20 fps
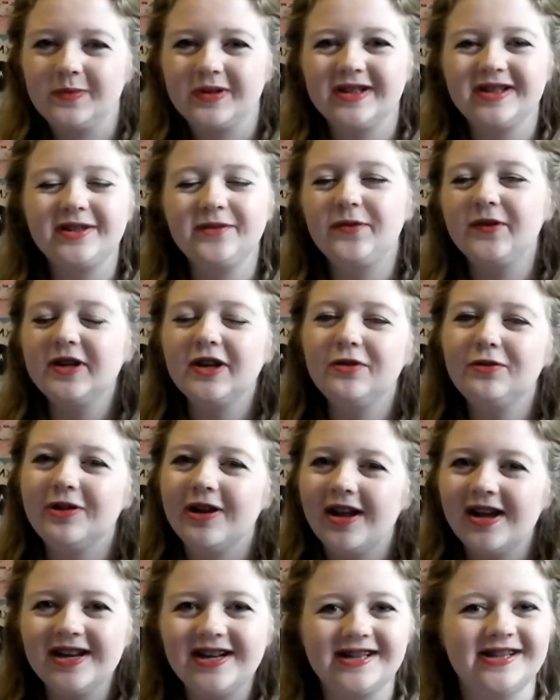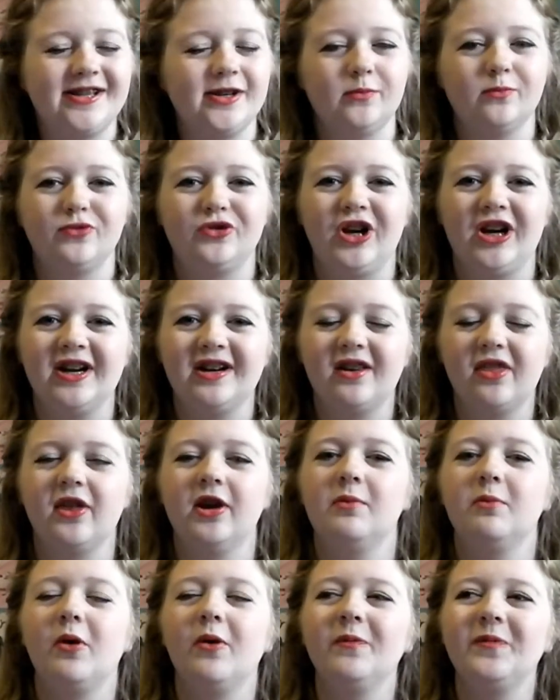because if I don't like a subject,
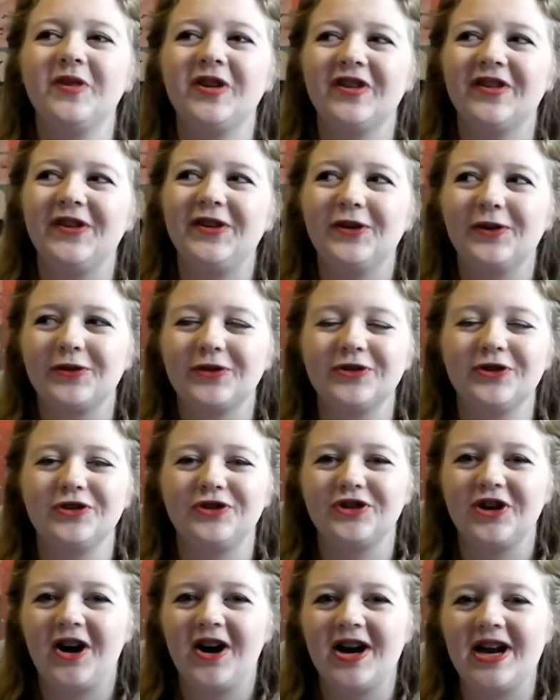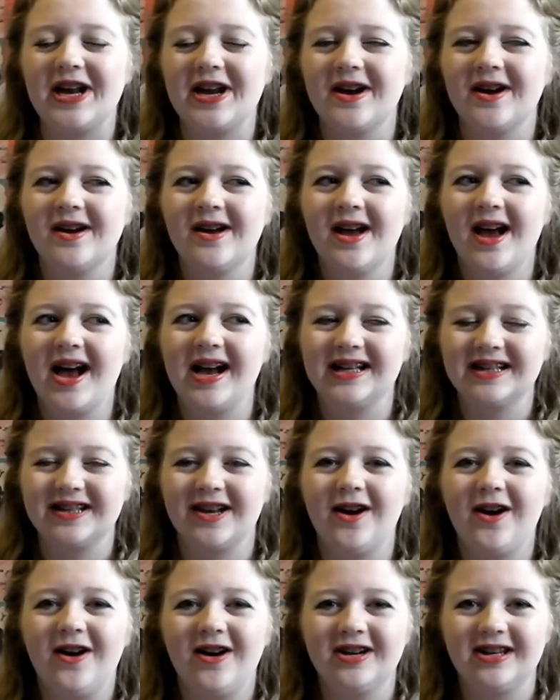then I'm obviously not going to try
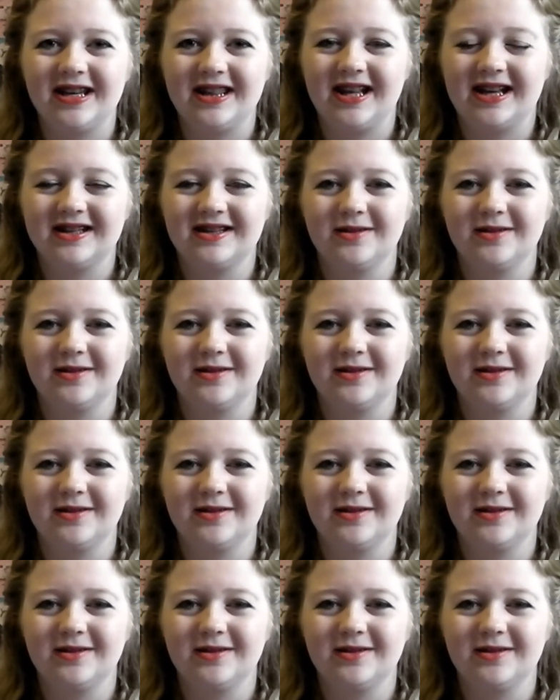as hard in that